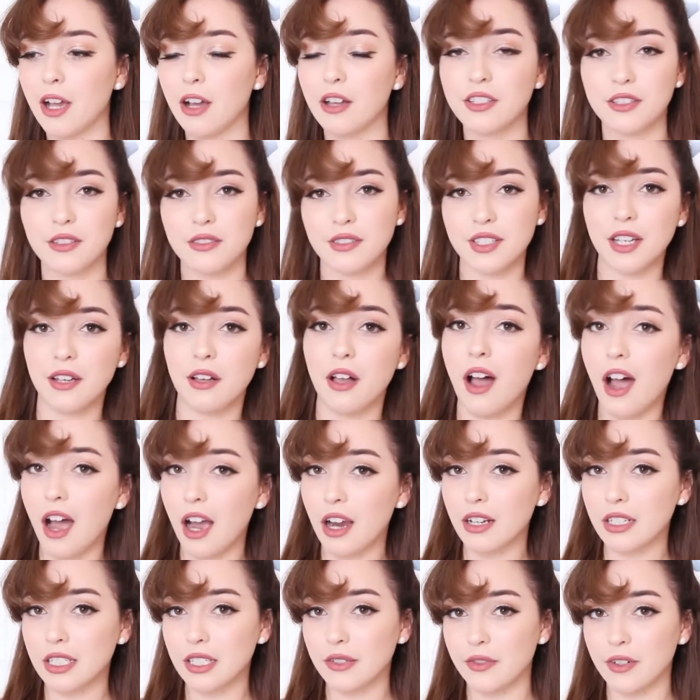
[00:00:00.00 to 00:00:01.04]
also sell
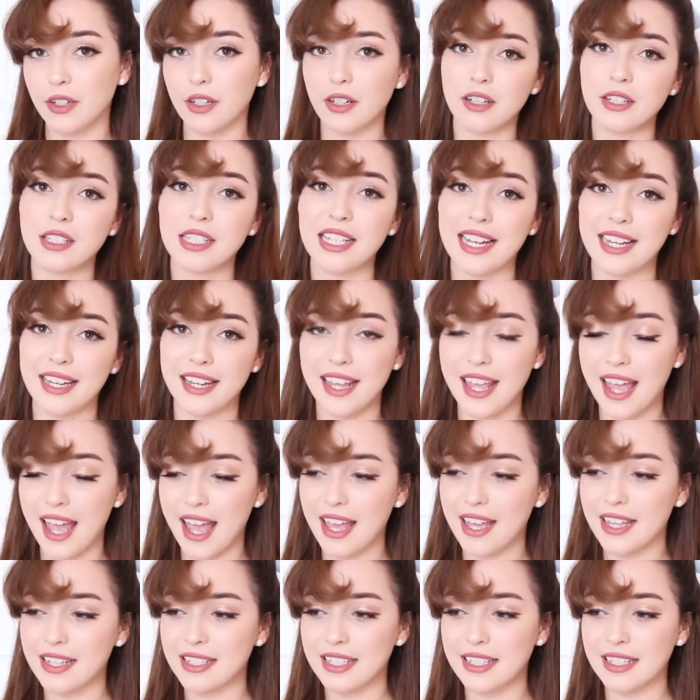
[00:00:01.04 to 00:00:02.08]
Oxfords and
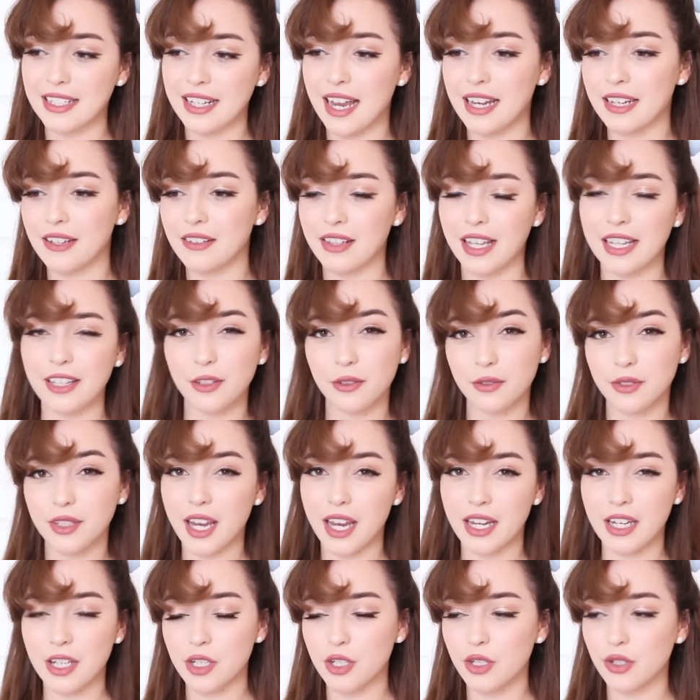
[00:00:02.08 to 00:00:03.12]
Keds and kind of like those
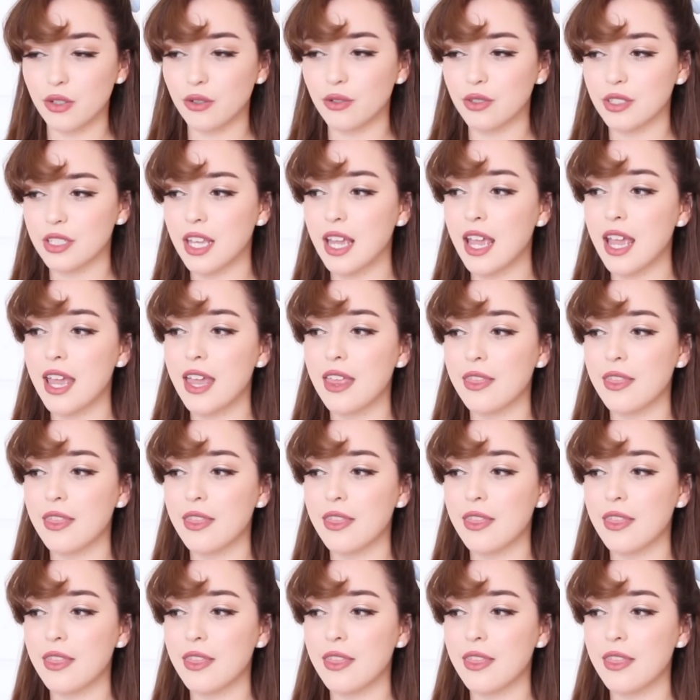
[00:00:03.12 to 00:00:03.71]
kind of shoes